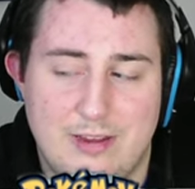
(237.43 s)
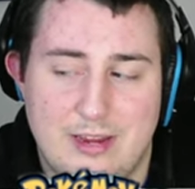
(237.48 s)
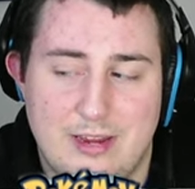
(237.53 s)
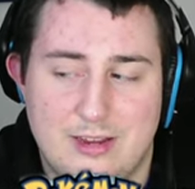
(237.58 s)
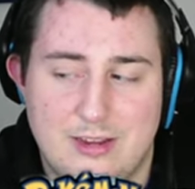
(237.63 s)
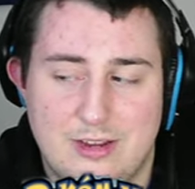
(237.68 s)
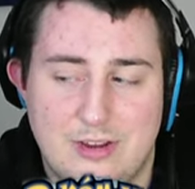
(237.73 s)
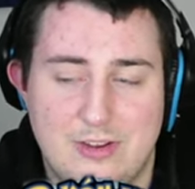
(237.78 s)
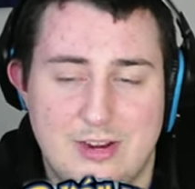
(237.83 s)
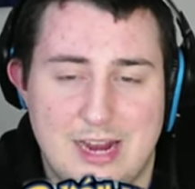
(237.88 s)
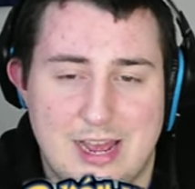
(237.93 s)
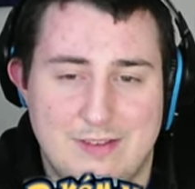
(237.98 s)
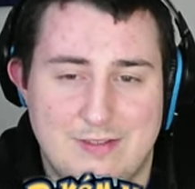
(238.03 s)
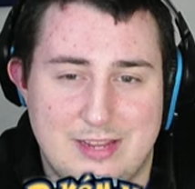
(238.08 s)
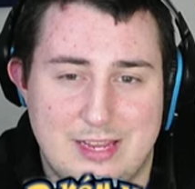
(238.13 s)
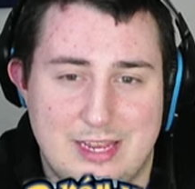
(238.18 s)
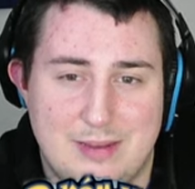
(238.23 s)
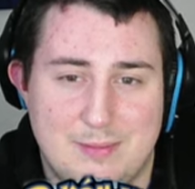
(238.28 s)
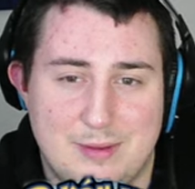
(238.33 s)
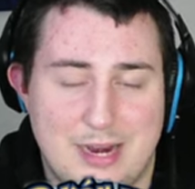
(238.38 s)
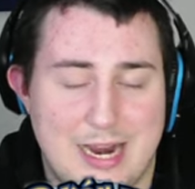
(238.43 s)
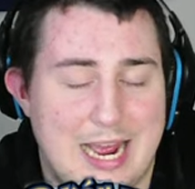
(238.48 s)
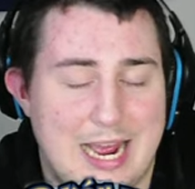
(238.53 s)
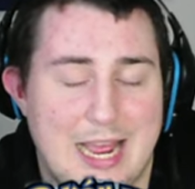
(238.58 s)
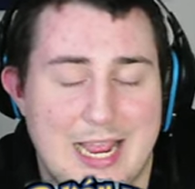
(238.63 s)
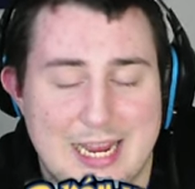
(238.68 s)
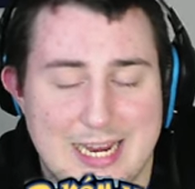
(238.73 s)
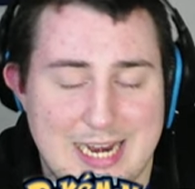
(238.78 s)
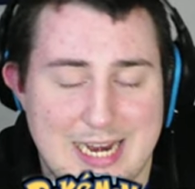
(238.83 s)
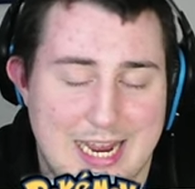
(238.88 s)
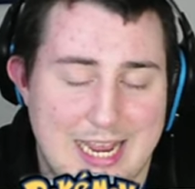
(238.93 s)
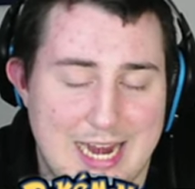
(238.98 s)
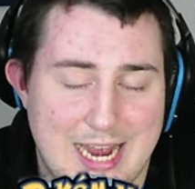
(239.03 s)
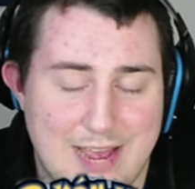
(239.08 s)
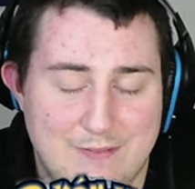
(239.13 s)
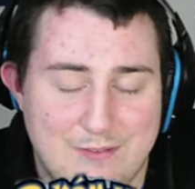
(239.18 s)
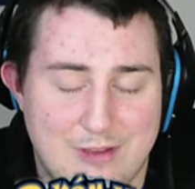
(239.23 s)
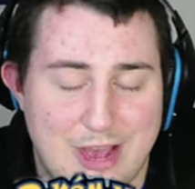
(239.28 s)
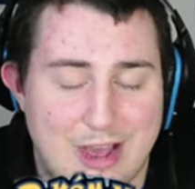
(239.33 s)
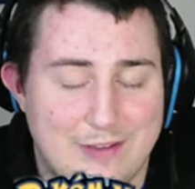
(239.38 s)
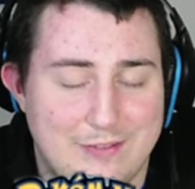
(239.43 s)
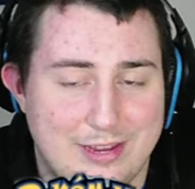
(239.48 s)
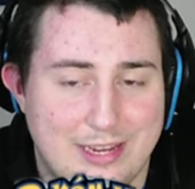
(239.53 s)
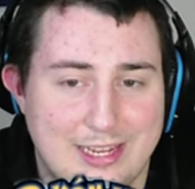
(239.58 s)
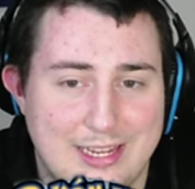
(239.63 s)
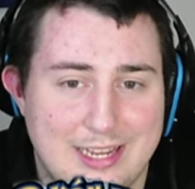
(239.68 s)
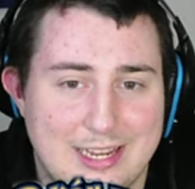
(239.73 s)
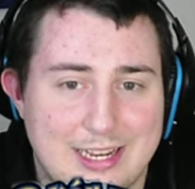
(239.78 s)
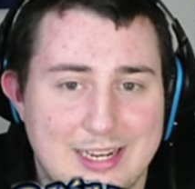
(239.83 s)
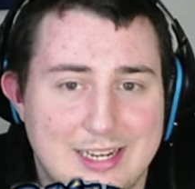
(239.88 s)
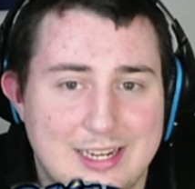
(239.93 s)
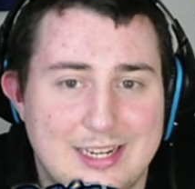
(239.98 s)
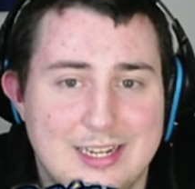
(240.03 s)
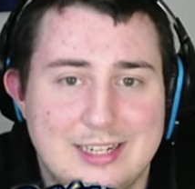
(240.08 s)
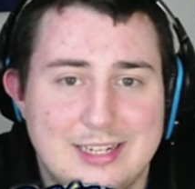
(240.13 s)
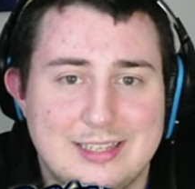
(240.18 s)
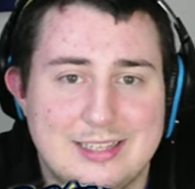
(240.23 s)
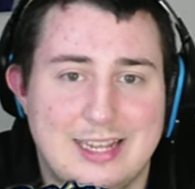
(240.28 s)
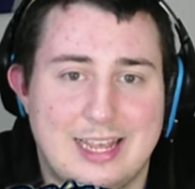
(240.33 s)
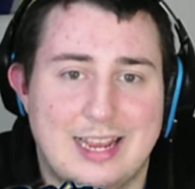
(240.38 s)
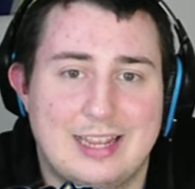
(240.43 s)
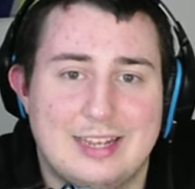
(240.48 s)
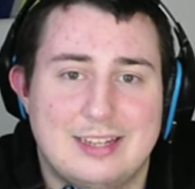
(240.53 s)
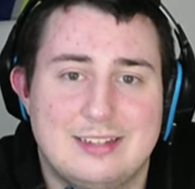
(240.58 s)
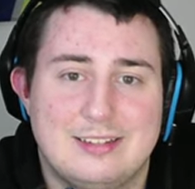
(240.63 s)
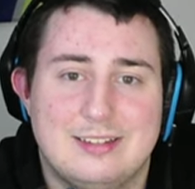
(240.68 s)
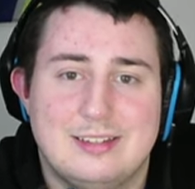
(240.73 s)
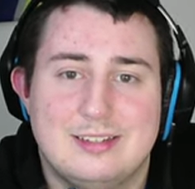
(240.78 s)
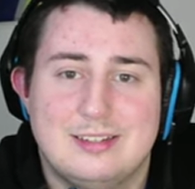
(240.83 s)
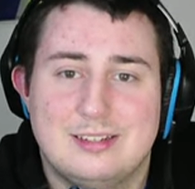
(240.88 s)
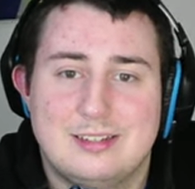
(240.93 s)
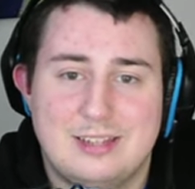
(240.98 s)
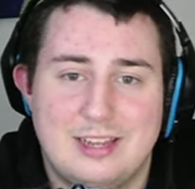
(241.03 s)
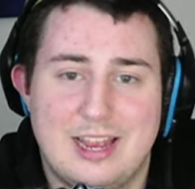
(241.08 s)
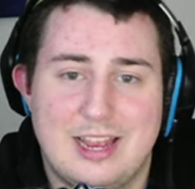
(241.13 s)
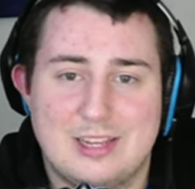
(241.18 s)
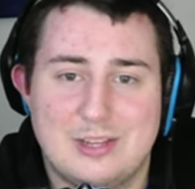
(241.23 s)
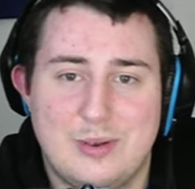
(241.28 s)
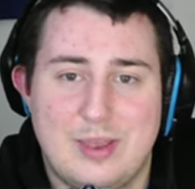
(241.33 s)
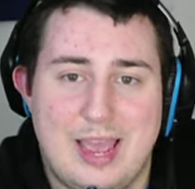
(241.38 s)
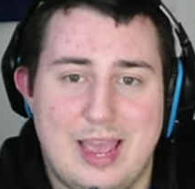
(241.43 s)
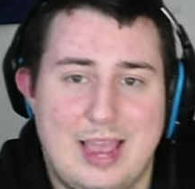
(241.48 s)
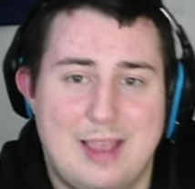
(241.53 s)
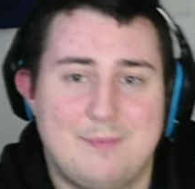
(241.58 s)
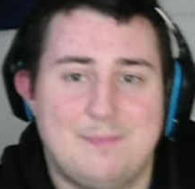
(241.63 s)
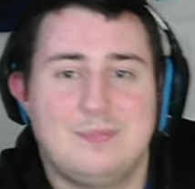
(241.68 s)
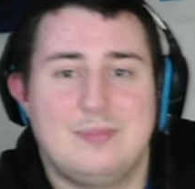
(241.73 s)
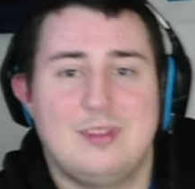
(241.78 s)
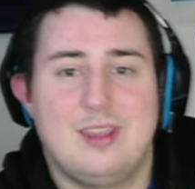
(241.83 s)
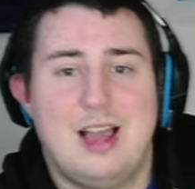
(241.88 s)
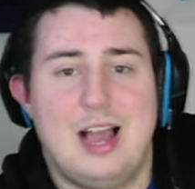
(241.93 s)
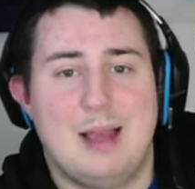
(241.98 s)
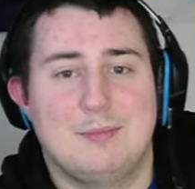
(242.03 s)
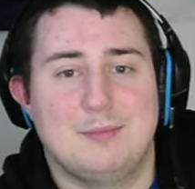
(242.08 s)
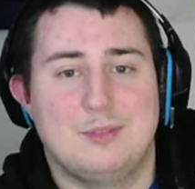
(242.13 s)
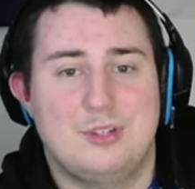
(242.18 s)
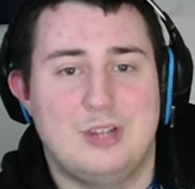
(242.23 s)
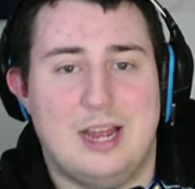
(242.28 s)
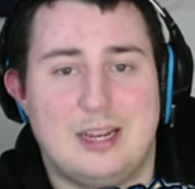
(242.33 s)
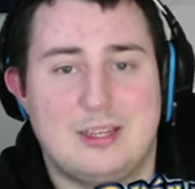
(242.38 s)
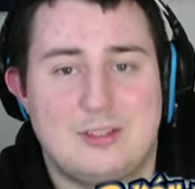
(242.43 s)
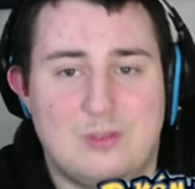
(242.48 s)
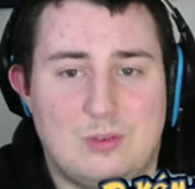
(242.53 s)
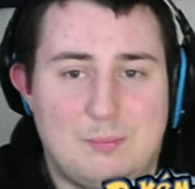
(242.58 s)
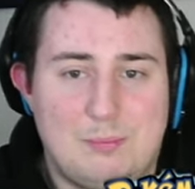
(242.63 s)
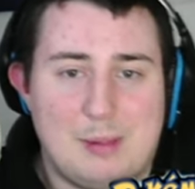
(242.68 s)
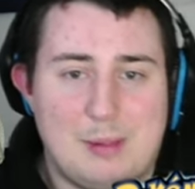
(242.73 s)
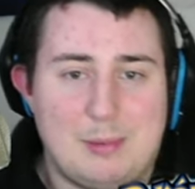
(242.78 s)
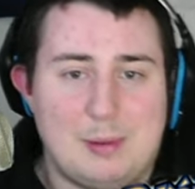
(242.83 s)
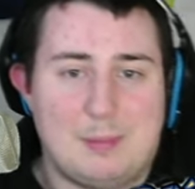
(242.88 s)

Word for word: You can have tea, but I can, can I have coffee? Like, it's okay. I'm Shy Soul, blah, blah, blah, blah,